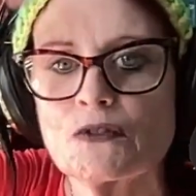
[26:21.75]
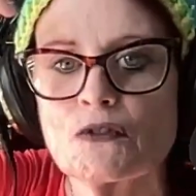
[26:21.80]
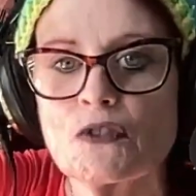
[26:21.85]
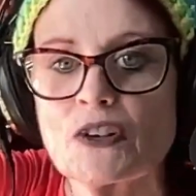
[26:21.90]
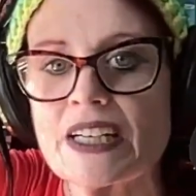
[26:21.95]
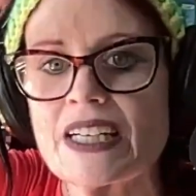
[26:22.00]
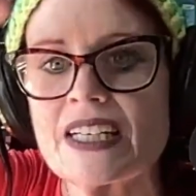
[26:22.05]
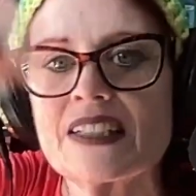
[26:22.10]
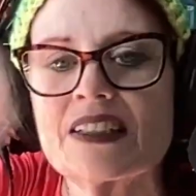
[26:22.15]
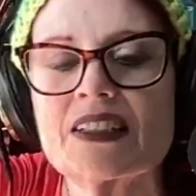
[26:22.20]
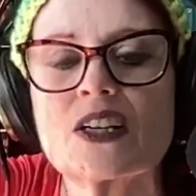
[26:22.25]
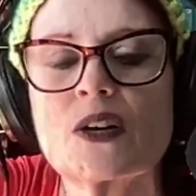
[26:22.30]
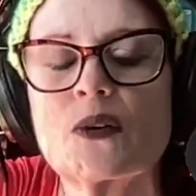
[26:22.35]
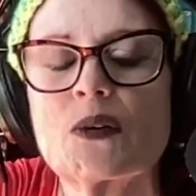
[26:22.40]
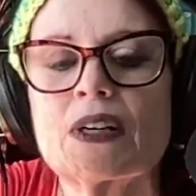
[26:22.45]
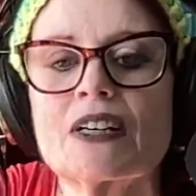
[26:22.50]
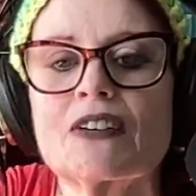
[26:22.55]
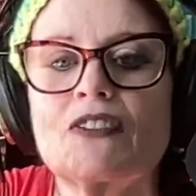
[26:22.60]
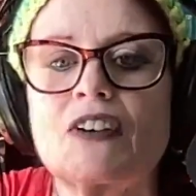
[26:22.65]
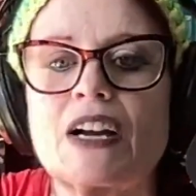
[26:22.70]
wreaths
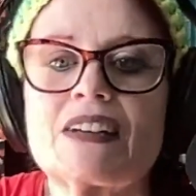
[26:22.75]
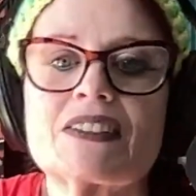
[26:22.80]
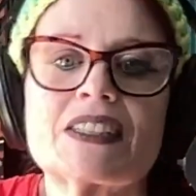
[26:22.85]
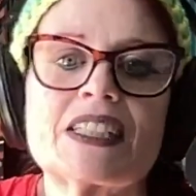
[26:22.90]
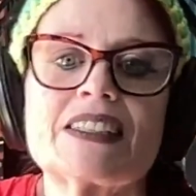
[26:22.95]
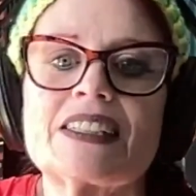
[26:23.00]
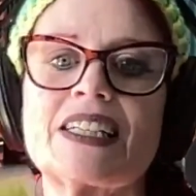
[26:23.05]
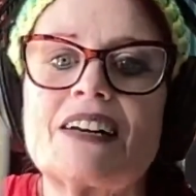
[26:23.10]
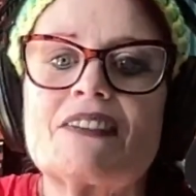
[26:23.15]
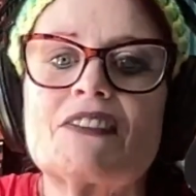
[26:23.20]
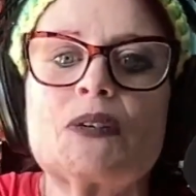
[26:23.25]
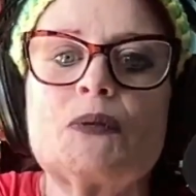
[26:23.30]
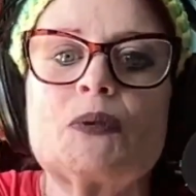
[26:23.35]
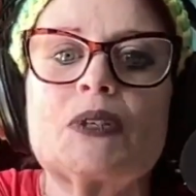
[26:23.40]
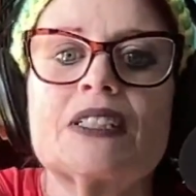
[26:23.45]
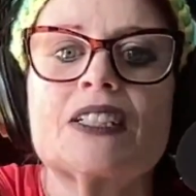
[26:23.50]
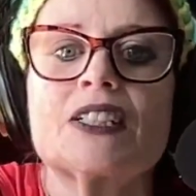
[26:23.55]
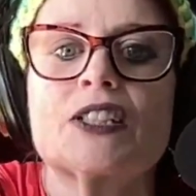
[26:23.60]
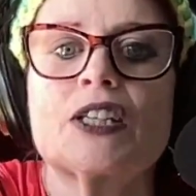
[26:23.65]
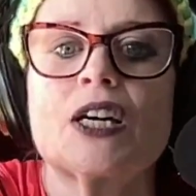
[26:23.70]
going around it, and
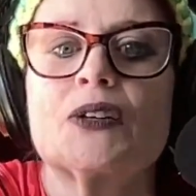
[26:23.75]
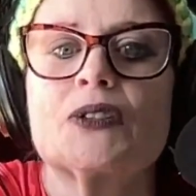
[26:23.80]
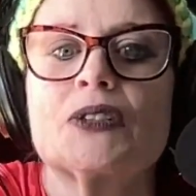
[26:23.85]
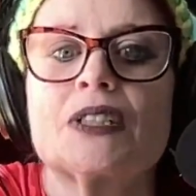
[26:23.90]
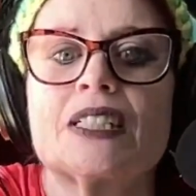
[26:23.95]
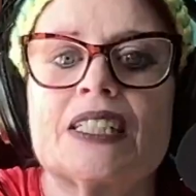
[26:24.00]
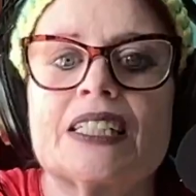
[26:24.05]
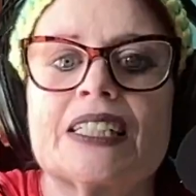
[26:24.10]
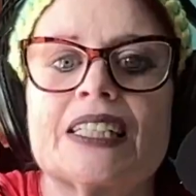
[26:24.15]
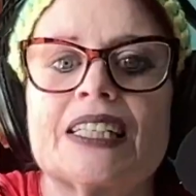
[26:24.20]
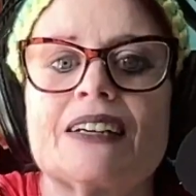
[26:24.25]
everyone's toasting